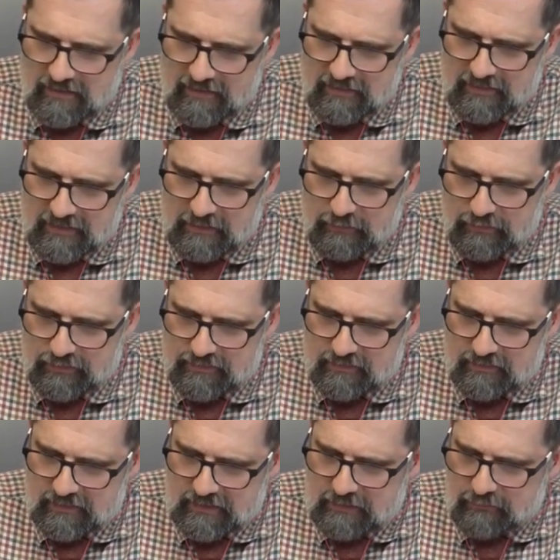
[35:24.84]
He was
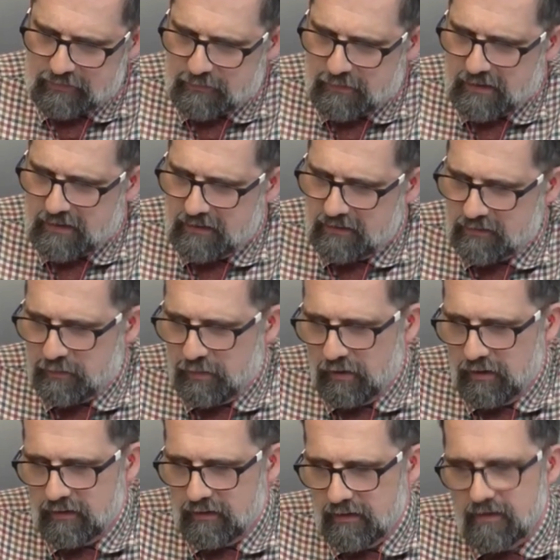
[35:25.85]
making this
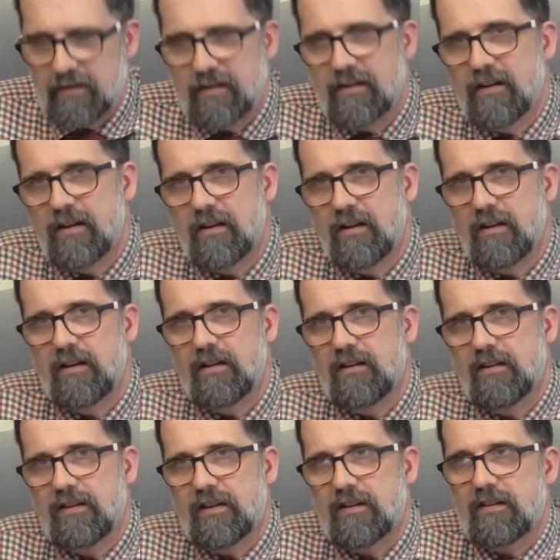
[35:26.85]
point that
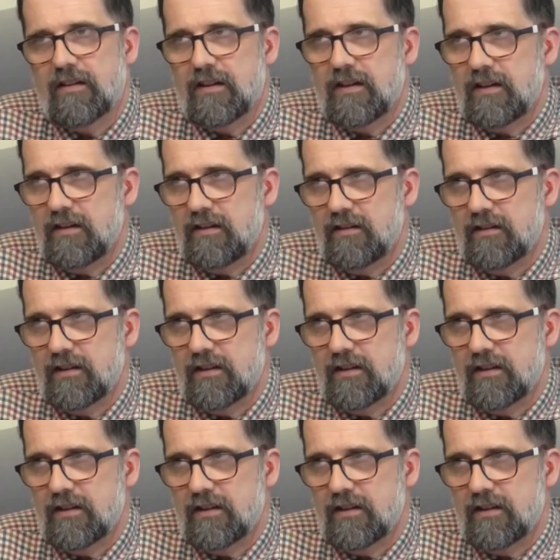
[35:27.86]
the